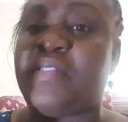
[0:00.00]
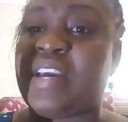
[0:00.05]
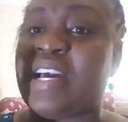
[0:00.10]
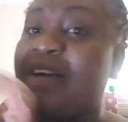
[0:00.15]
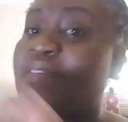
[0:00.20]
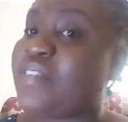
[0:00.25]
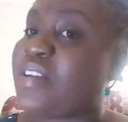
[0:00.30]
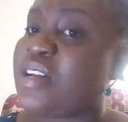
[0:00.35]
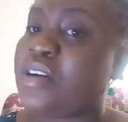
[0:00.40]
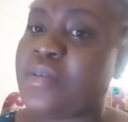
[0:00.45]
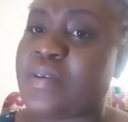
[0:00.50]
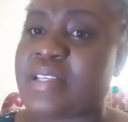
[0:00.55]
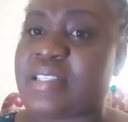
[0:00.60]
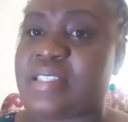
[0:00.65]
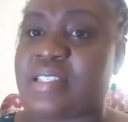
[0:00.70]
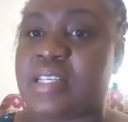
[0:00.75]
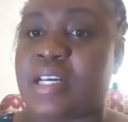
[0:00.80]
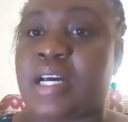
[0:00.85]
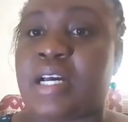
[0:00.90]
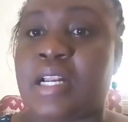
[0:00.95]
If you have any
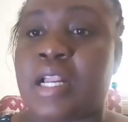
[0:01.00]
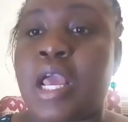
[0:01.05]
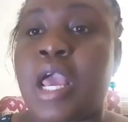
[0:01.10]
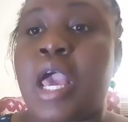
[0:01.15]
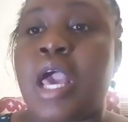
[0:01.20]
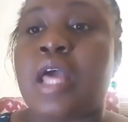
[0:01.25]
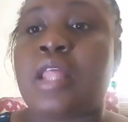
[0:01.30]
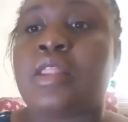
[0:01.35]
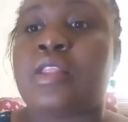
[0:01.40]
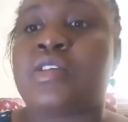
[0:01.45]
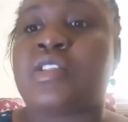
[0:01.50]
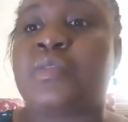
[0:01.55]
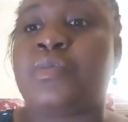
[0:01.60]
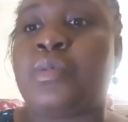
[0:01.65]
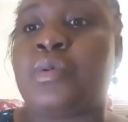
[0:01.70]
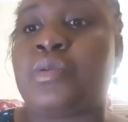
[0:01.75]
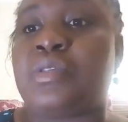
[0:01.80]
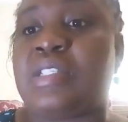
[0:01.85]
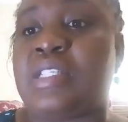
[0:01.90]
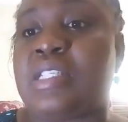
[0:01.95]
question,
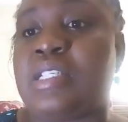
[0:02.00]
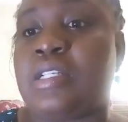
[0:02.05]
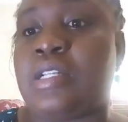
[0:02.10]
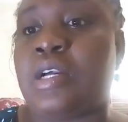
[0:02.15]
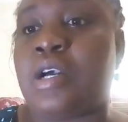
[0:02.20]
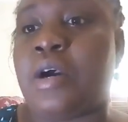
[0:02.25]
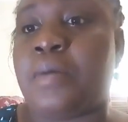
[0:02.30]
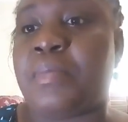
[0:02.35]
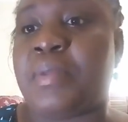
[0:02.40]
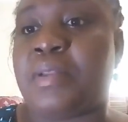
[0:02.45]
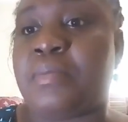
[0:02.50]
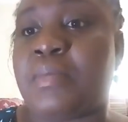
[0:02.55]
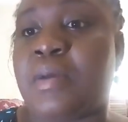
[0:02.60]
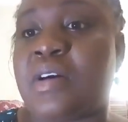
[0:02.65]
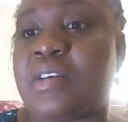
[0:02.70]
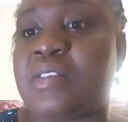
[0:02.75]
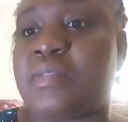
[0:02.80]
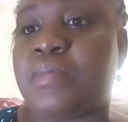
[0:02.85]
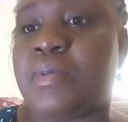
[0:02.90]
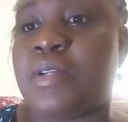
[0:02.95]
just post it in the comment
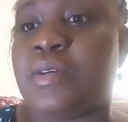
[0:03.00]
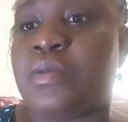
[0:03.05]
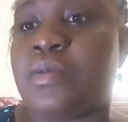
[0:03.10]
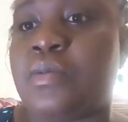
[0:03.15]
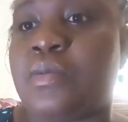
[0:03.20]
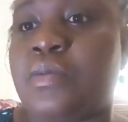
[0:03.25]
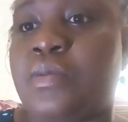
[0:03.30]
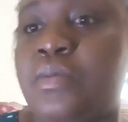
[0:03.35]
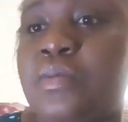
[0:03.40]
box below.